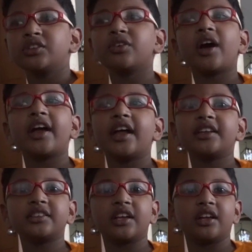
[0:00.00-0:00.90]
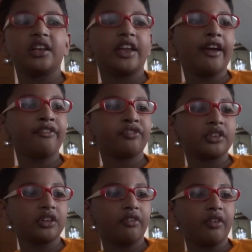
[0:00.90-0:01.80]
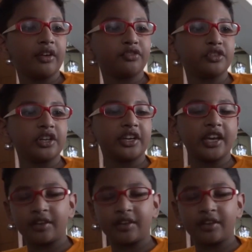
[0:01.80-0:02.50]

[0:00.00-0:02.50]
So I had left one fullery.